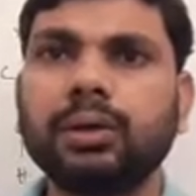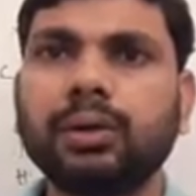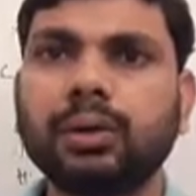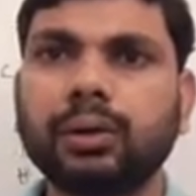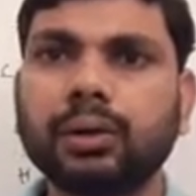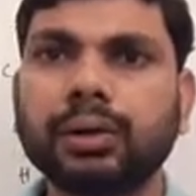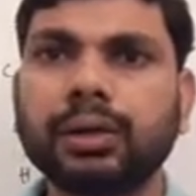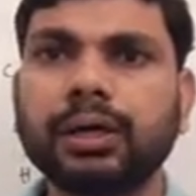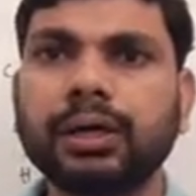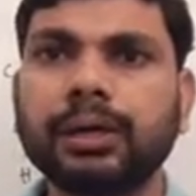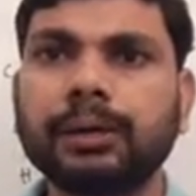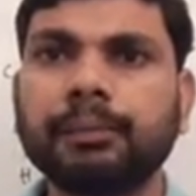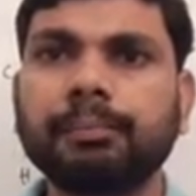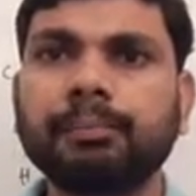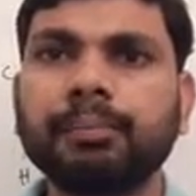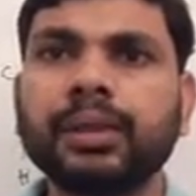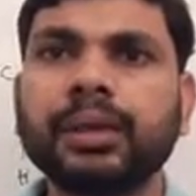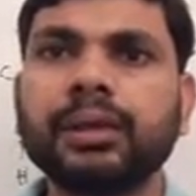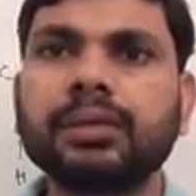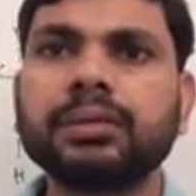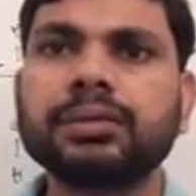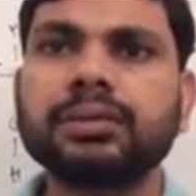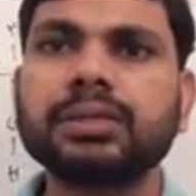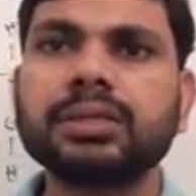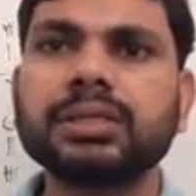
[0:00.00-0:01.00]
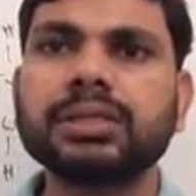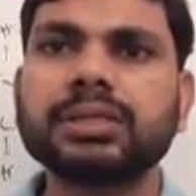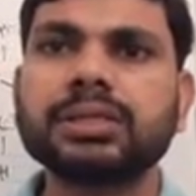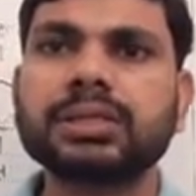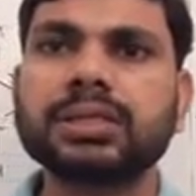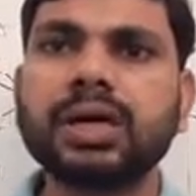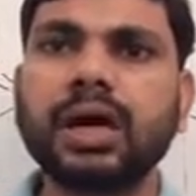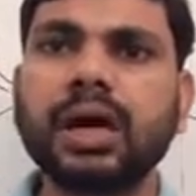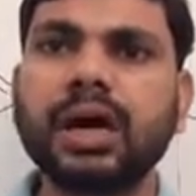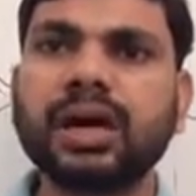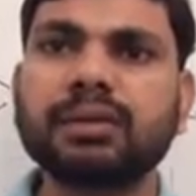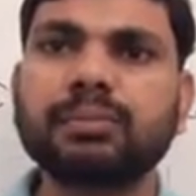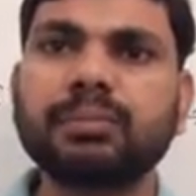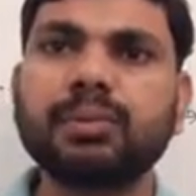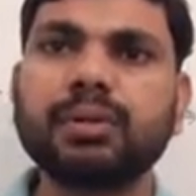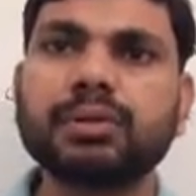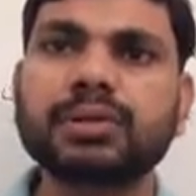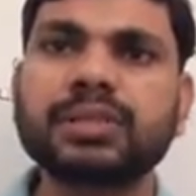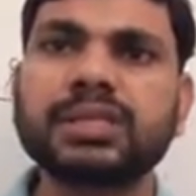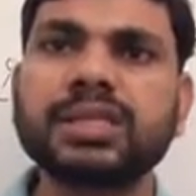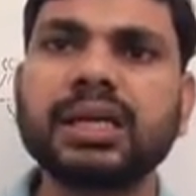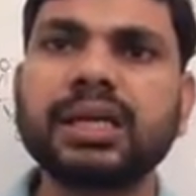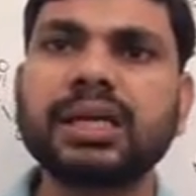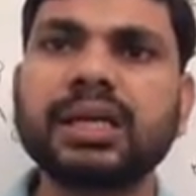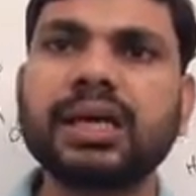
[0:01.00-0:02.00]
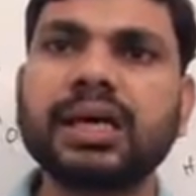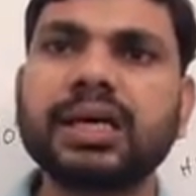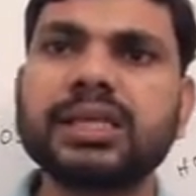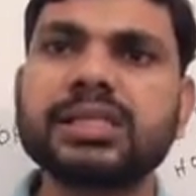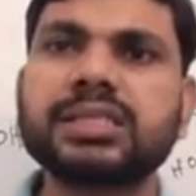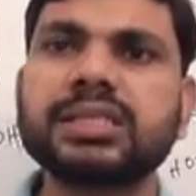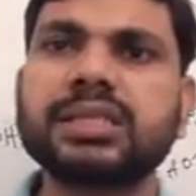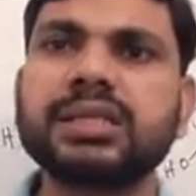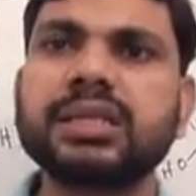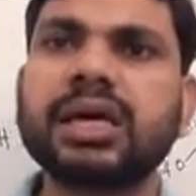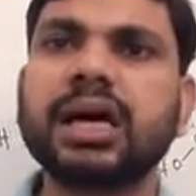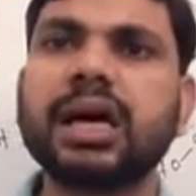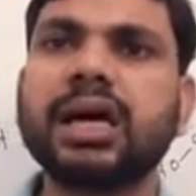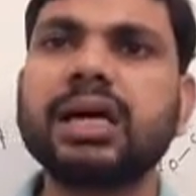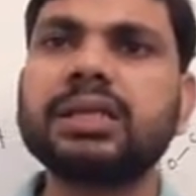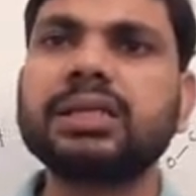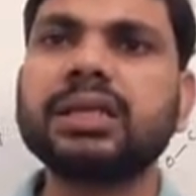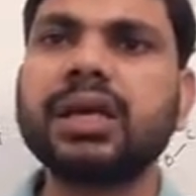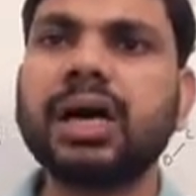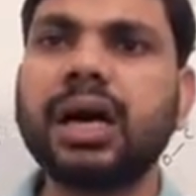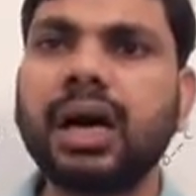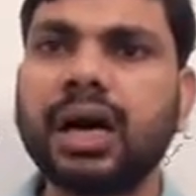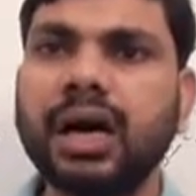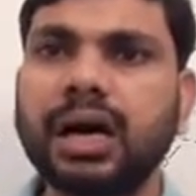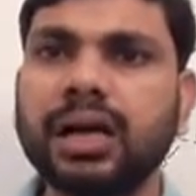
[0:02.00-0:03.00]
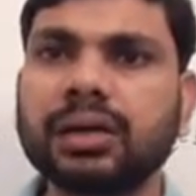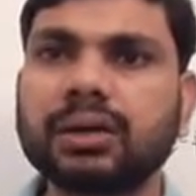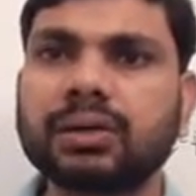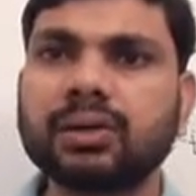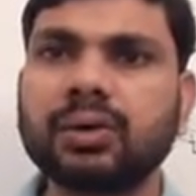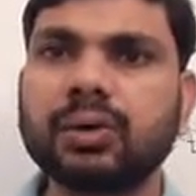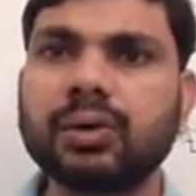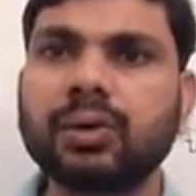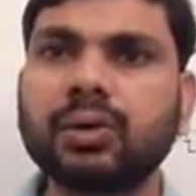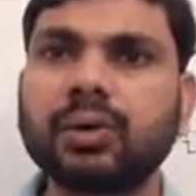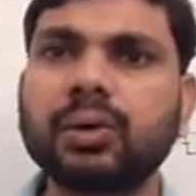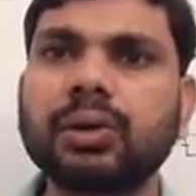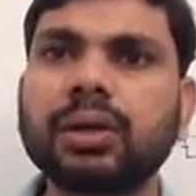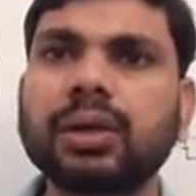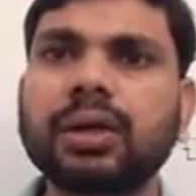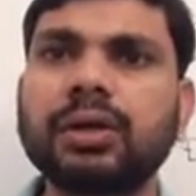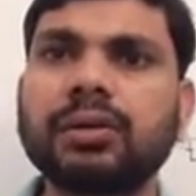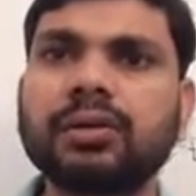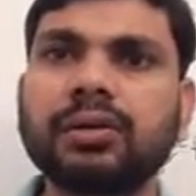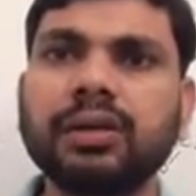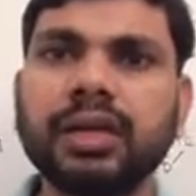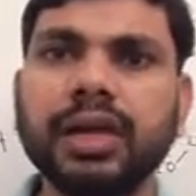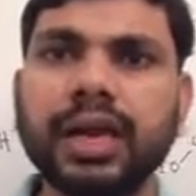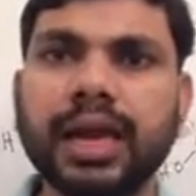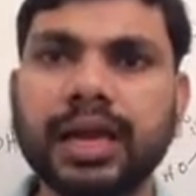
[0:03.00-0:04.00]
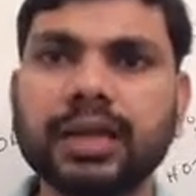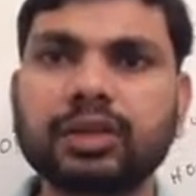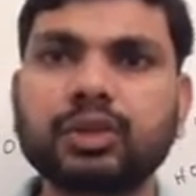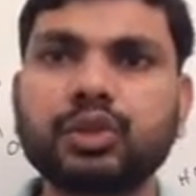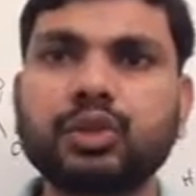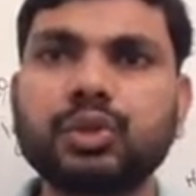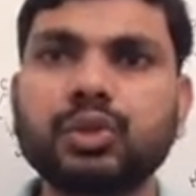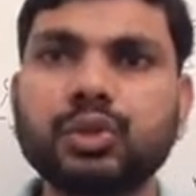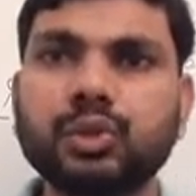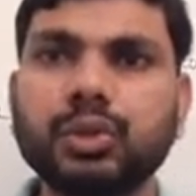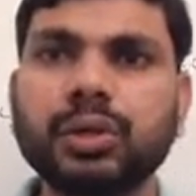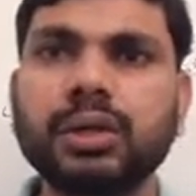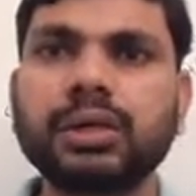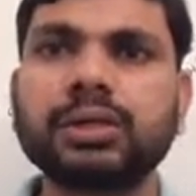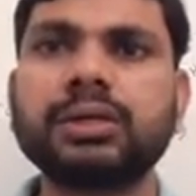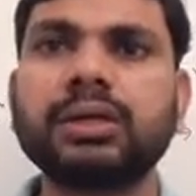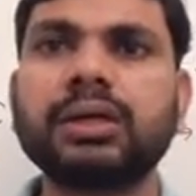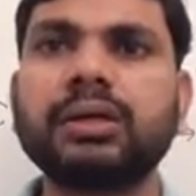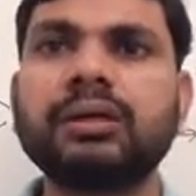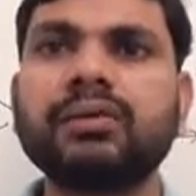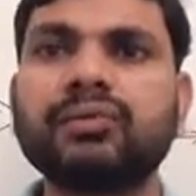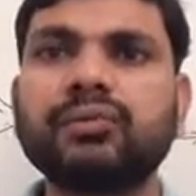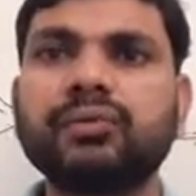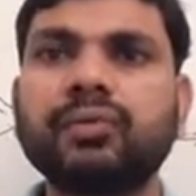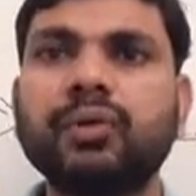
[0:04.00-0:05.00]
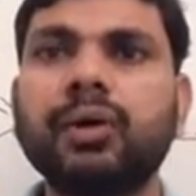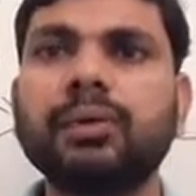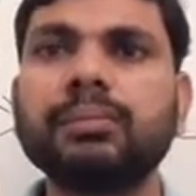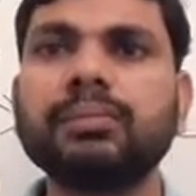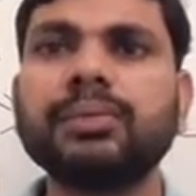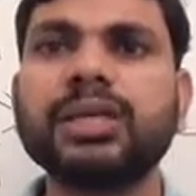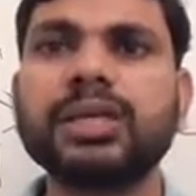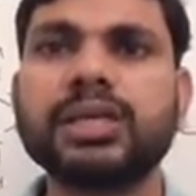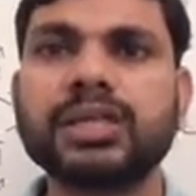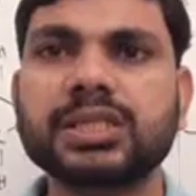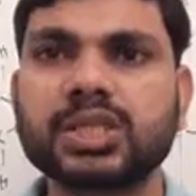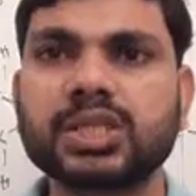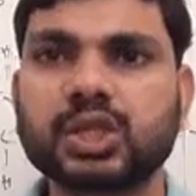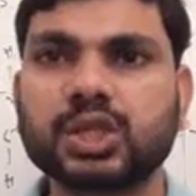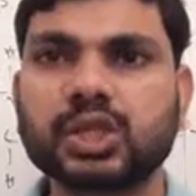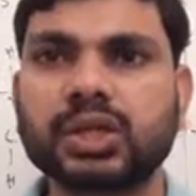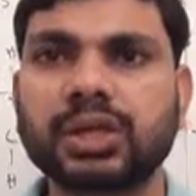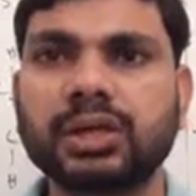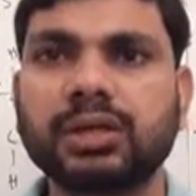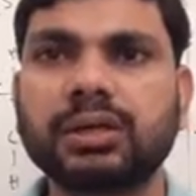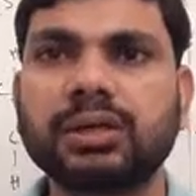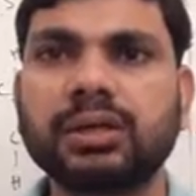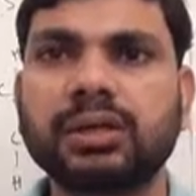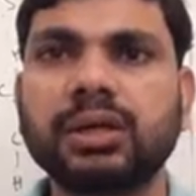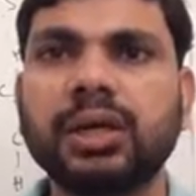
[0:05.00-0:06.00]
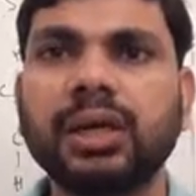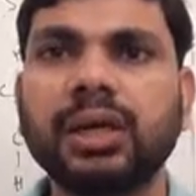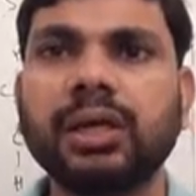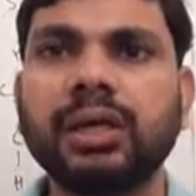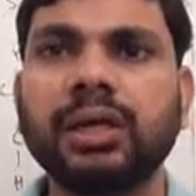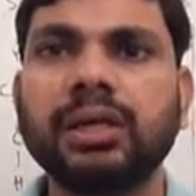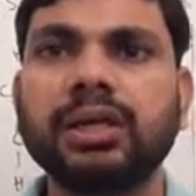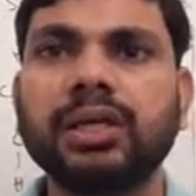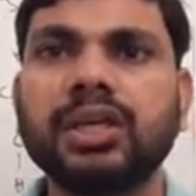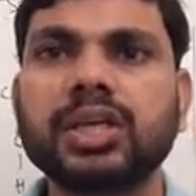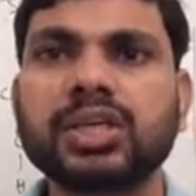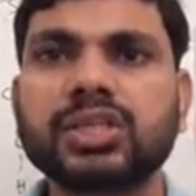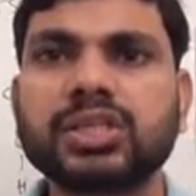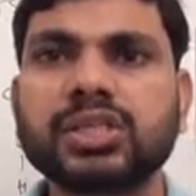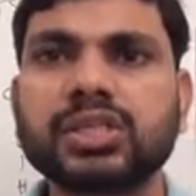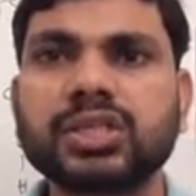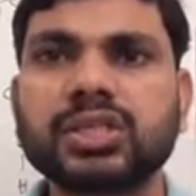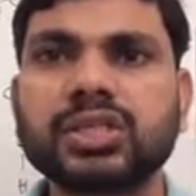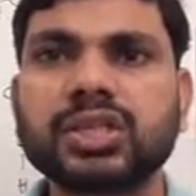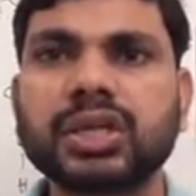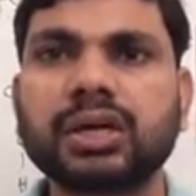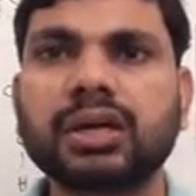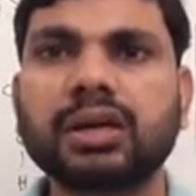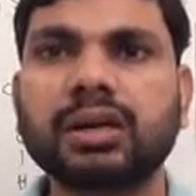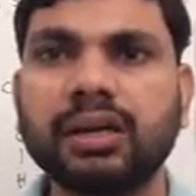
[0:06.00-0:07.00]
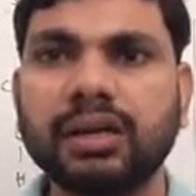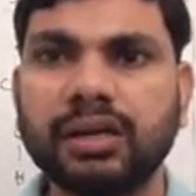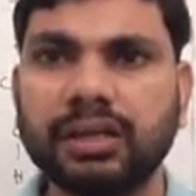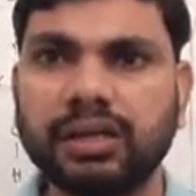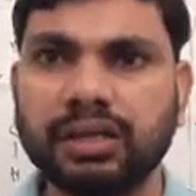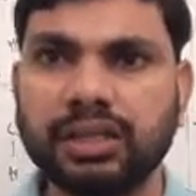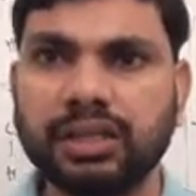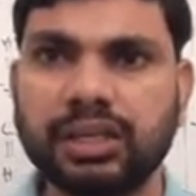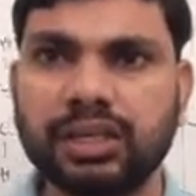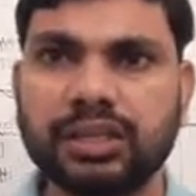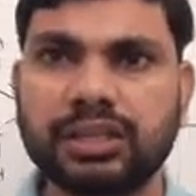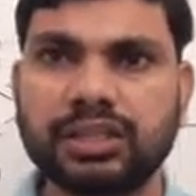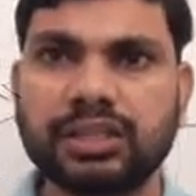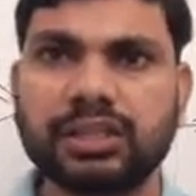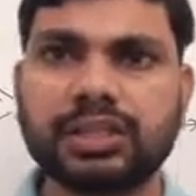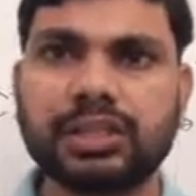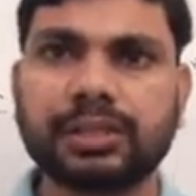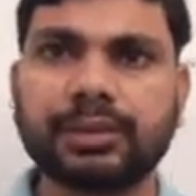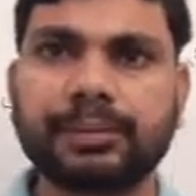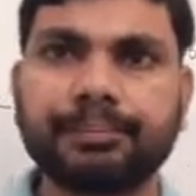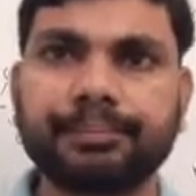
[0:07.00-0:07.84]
Okay, this carboxylic acid and alcohol react together form ester linkage.